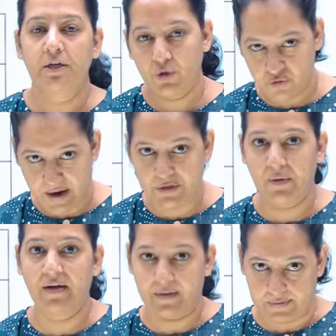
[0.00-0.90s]
You try to
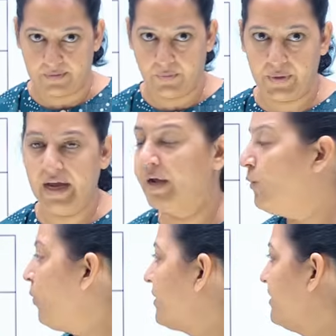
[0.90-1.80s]
learn. Okay,
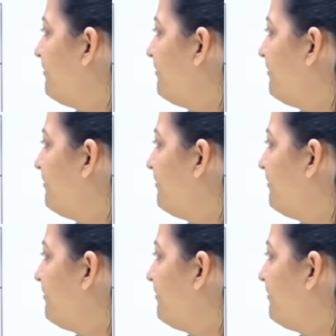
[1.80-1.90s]
what are the